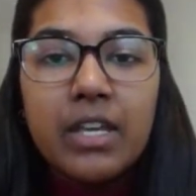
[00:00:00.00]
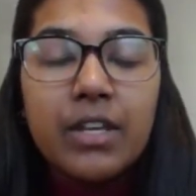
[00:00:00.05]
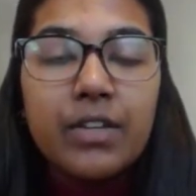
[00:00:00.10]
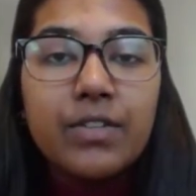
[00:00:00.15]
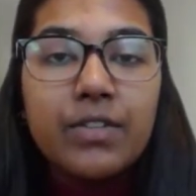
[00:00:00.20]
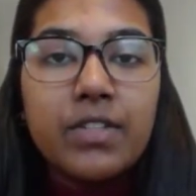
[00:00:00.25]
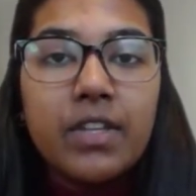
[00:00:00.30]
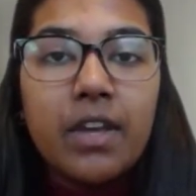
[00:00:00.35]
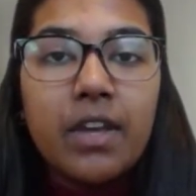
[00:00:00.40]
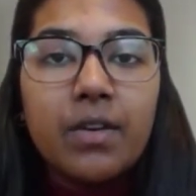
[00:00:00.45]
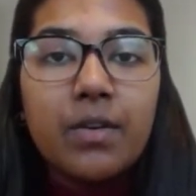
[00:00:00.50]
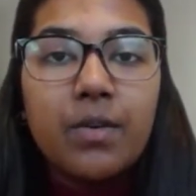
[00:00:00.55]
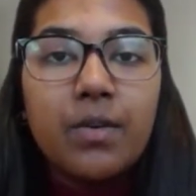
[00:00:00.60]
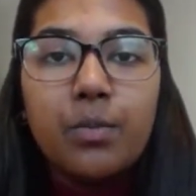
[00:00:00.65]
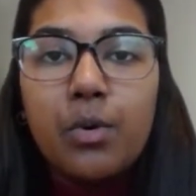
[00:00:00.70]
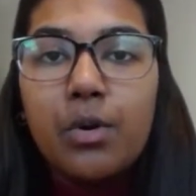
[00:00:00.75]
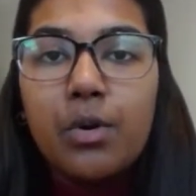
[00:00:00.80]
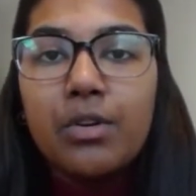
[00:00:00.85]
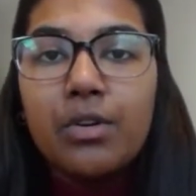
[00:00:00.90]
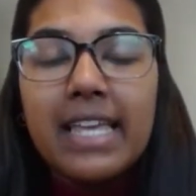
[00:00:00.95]
So
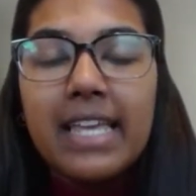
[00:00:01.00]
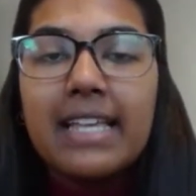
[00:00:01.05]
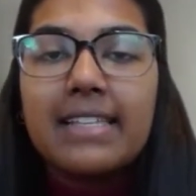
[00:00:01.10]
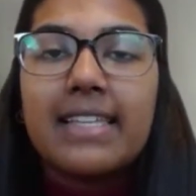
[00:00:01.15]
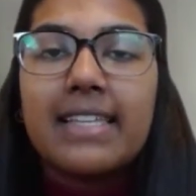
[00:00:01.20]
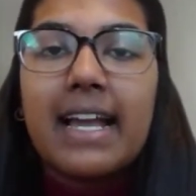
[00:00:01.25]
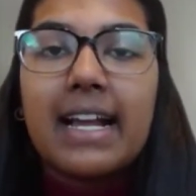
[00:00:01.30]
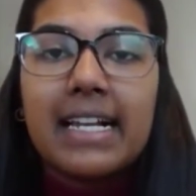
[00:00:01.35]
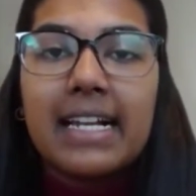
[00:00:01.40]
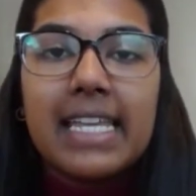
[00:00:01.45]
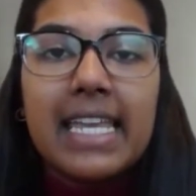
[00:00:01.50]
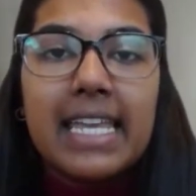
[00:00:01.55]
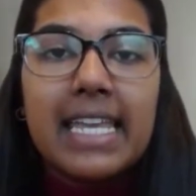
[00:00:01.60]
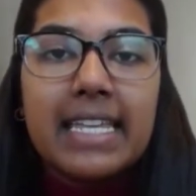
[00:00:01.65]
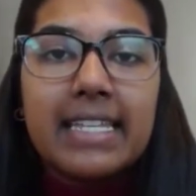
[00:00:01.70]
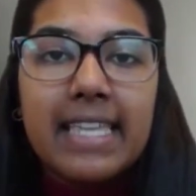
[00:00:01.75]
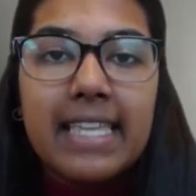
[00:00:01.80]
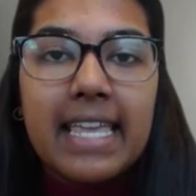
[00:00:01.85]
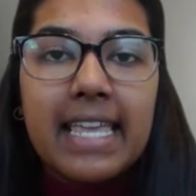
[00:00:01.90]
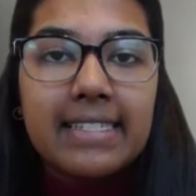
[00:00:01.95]
what exactly
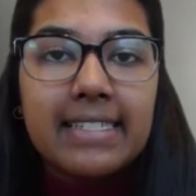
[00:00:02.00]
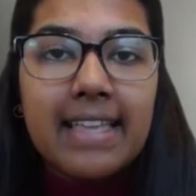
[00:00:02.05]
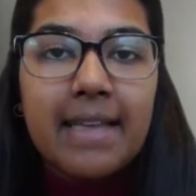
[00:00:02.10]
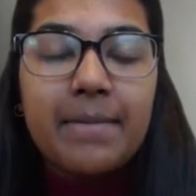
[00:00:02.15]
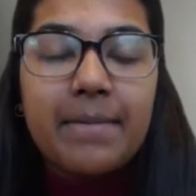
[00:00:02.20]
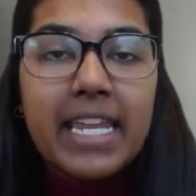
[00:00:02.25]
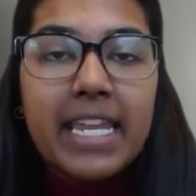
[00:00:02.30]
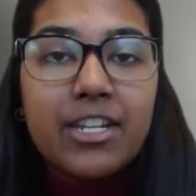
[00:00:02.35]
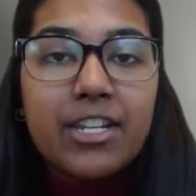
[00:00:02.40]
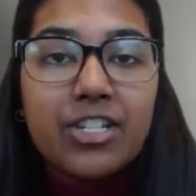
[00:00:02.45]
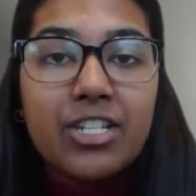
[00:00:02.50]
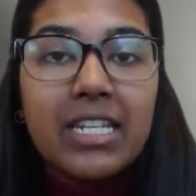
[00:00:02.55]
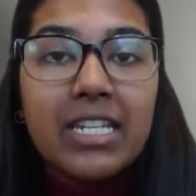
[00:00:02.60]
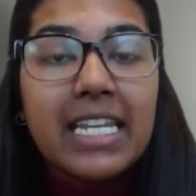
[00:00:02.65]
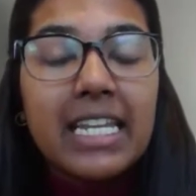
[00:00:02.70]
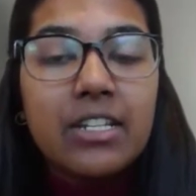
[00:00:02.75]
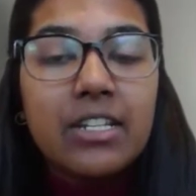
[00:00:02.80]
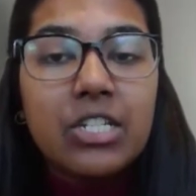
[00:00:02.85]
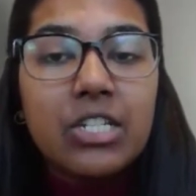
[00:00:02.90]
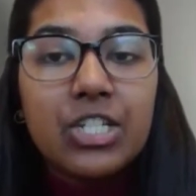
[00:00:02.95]
is
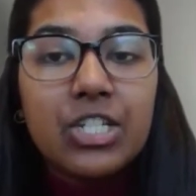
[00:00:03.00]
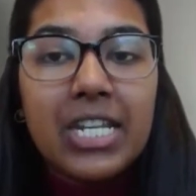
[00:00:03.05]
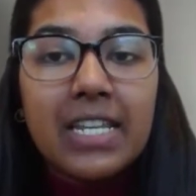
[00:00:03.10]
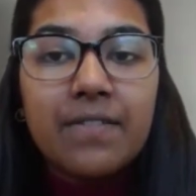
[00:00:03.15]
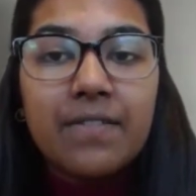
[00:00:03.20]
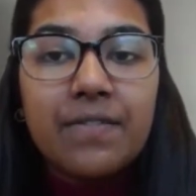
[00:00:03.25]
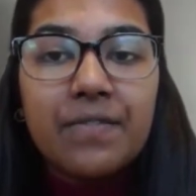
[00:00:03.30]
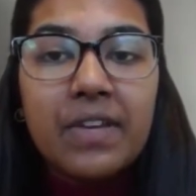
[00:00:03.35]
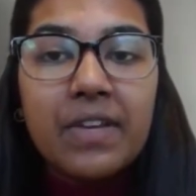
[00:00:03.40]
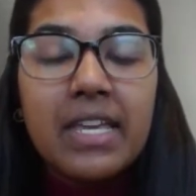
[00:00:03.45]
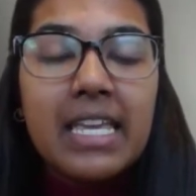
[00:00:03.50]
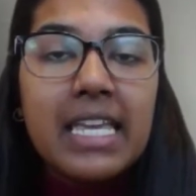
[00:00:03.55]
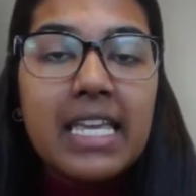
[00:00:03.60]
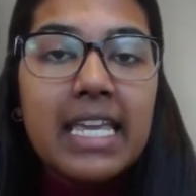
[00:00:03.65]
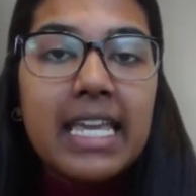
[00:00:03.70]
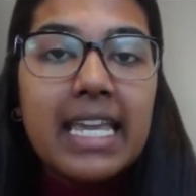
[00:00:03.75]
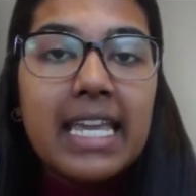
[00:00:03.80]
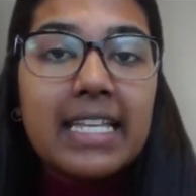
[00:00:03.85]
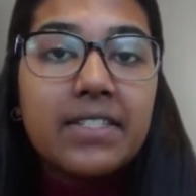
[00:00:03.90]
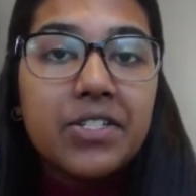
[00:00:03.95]
examination-in-chief?
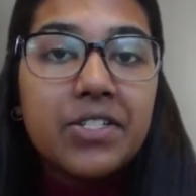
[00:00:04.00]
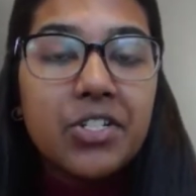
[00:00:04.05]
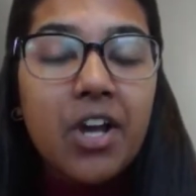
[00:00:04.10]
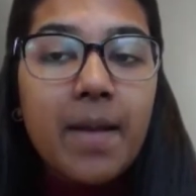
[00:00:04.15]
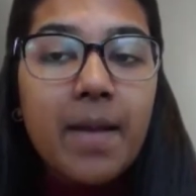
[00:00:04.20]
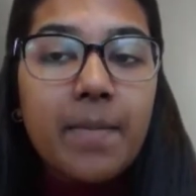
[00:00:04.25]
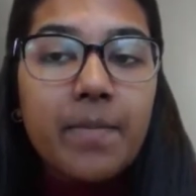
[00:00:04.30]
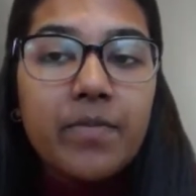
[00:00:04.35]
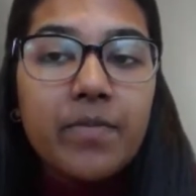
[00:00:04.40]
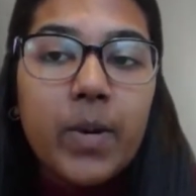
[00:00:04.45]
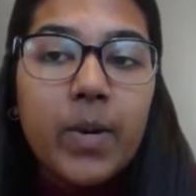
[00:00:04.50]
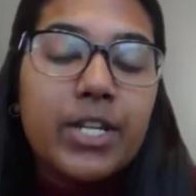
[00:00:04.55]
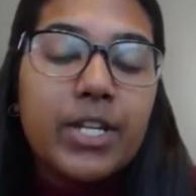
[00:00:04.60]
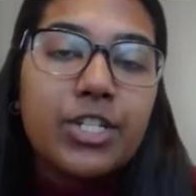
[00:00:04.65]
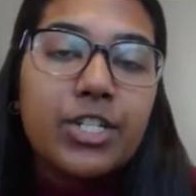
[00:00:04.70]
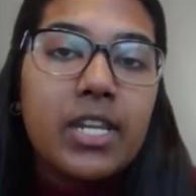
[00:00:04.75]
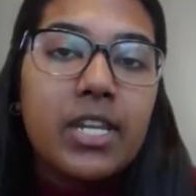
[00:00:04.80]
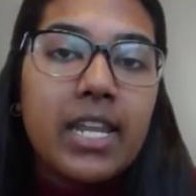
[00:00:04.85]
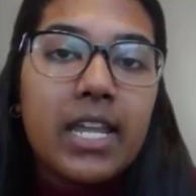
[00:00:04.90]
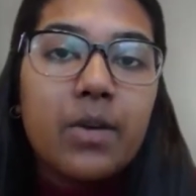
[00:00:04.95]
It's a type of
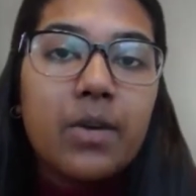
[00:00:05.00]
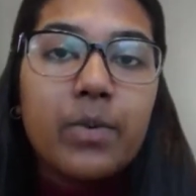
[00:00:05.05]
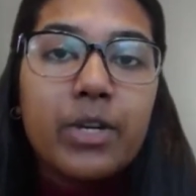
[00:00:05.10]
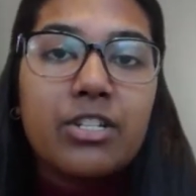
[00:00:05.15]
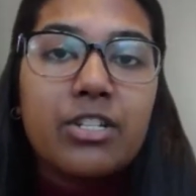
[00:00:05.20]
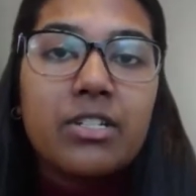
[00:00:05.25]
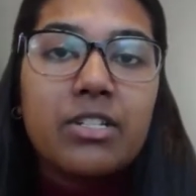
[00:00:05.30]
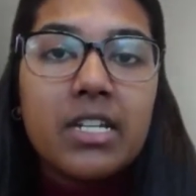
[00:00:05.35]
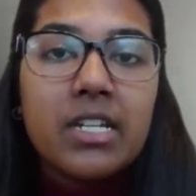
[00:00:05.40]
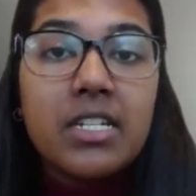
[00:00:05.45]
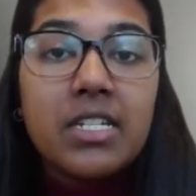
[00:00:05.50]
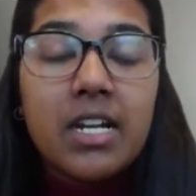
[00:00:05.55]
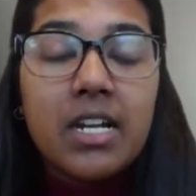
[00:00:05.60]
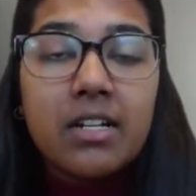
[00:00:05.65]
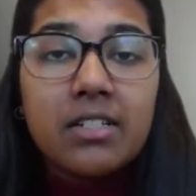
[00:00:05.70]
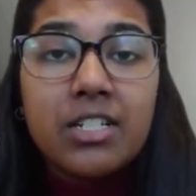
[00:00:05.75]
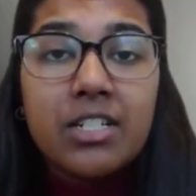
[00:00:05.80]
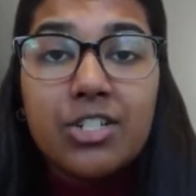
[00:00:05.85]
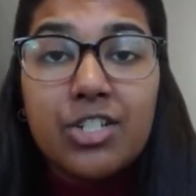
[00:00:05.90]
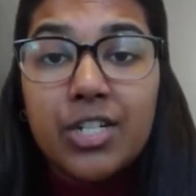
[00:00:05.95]
questioning which is
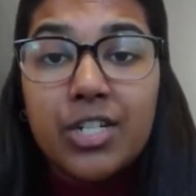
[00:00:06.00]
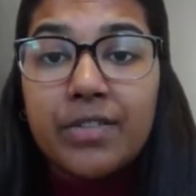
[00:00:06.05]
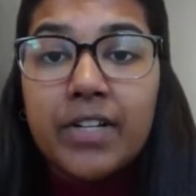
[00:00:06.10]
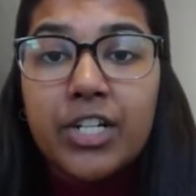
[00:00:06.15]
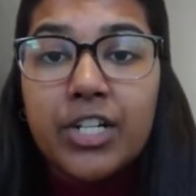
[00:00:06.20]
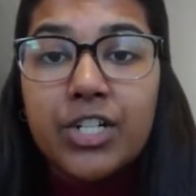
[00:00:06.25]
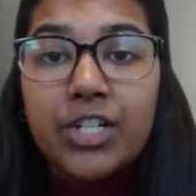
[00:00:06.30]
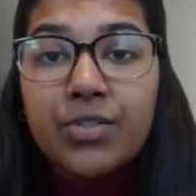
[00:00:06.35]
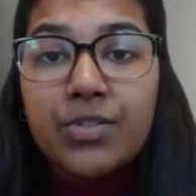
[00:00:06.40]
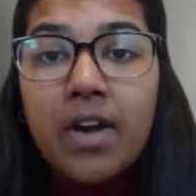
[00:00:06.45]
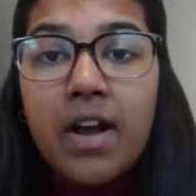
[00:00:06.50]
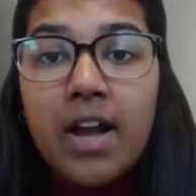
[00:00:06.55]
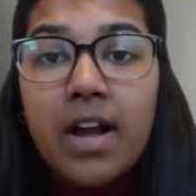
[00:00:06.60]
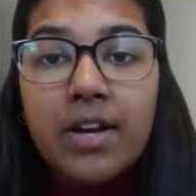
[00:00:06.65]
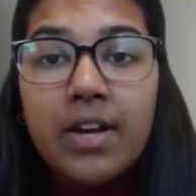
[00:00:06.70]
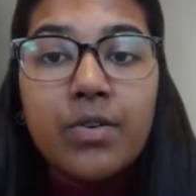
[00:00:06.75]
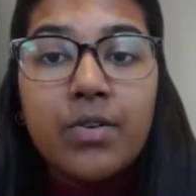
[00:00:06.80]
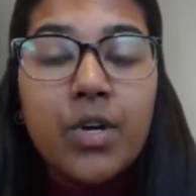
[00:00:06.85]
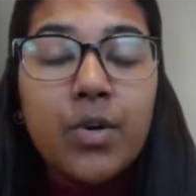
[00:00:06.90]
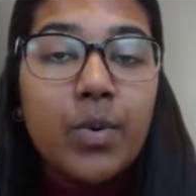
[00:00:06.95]
conducted during a
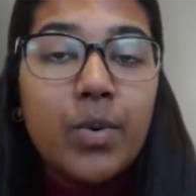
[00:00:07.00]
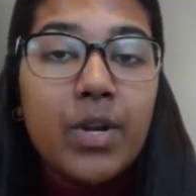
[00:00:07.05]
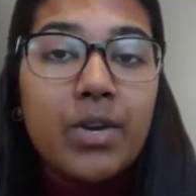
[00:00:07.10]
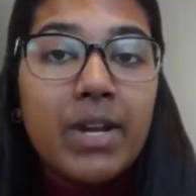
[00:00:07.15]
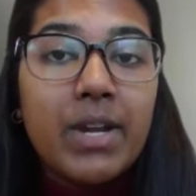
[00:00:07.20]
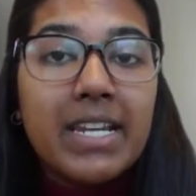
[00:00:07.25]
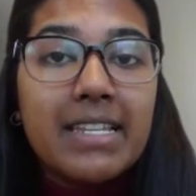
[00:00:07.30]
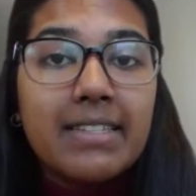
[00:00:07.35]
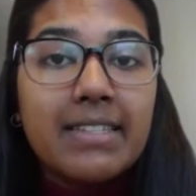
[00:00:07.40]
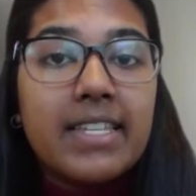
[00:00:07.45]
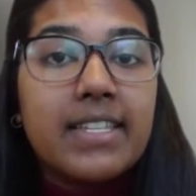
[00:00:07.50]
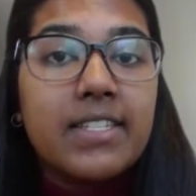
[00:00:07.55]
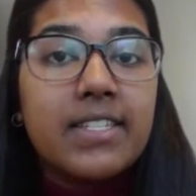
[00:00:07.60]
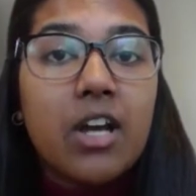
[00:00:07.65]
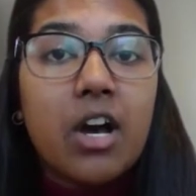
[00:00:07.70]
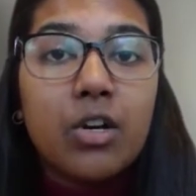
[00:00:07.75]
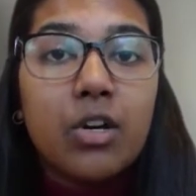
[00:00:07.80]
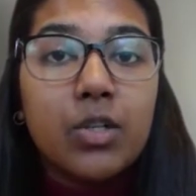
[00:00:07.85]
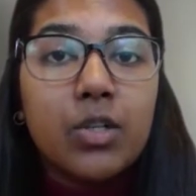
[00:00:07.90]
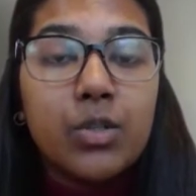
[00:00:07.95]
trial when witnesses
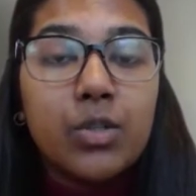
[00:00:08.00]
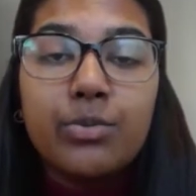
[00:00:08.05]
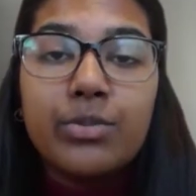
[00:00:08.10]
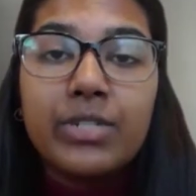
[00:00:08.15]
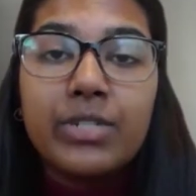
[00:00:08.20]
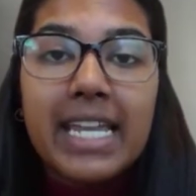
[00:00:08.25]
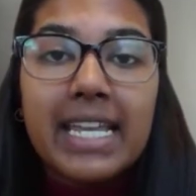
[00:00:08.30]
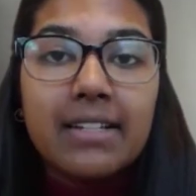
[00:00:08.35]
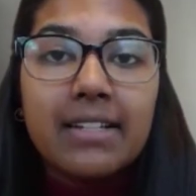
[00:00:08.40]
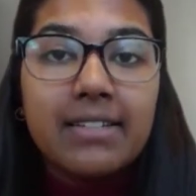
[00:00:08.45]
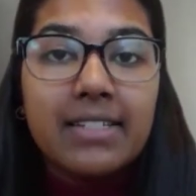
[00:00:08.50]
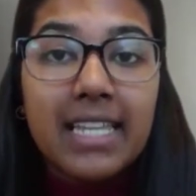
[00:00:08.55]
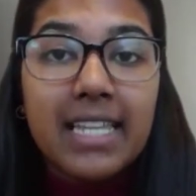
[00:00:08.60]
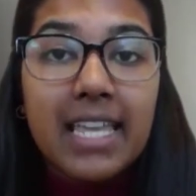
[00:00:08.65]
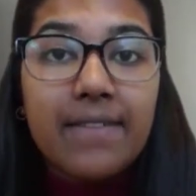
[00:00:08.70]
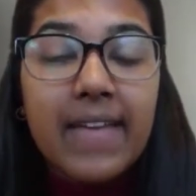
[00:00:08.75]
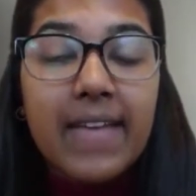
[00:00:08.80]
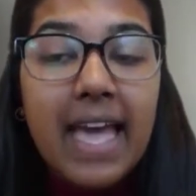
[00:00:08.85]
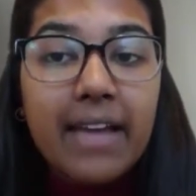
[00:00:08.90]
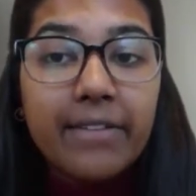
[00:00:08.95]
are called in to
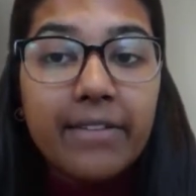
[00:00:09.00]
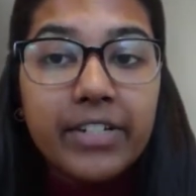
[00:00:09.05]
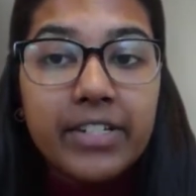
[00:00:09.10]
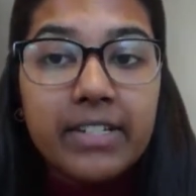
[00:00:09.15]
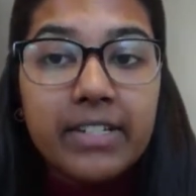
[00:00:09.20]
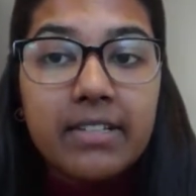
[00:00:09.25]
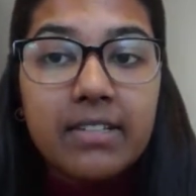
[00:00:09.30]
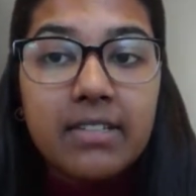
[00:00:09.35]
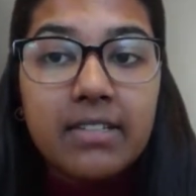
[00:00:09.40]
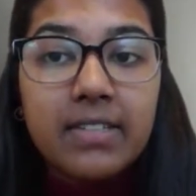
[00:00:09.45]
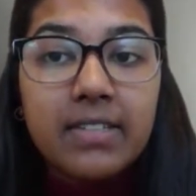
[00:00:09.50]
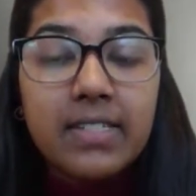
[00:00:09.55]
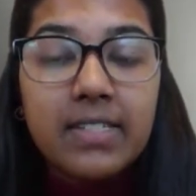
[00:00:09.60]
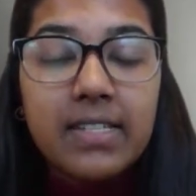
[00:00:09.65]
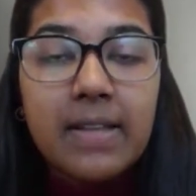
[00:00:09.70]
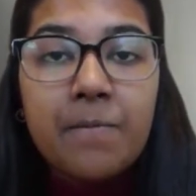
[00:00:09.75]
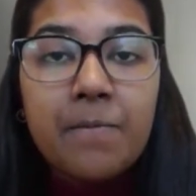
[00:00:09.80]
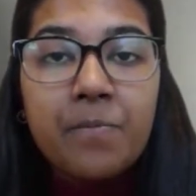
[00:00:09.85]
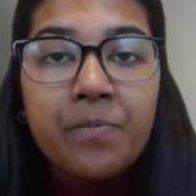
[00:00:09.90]
give evidence.